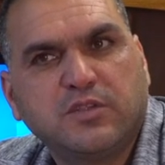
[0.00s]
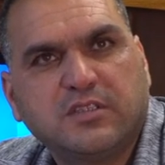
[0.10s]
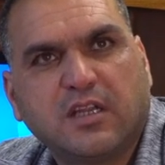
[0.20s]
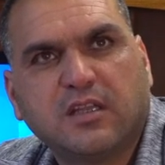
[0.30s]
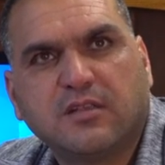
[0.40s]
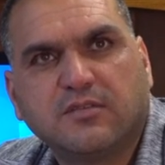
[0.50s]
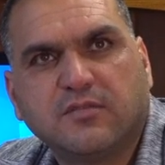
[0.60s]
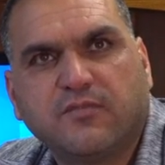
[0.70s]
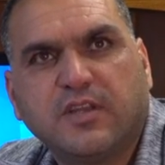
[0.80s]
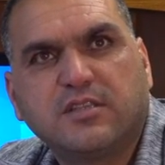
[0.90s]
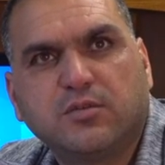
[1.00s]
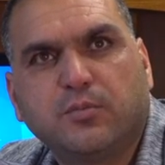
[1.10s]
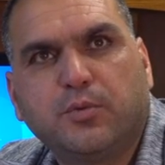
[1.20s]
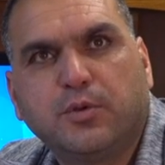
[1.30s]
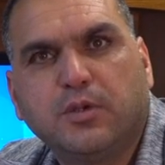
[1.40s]
We started very
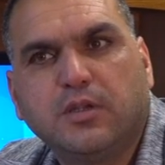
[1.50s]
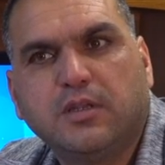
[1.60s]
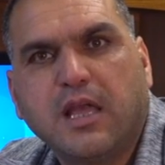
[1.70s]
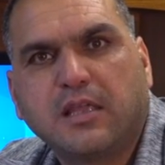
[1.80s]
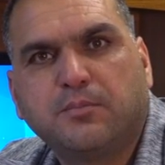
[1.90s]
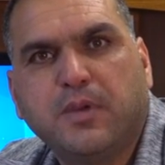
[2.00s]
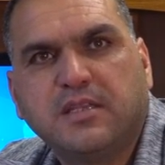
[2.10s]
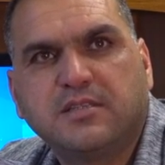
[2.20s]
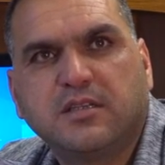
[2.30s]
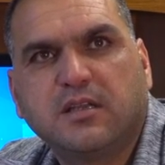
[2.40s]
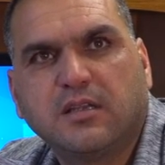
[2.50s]
simple, like basic,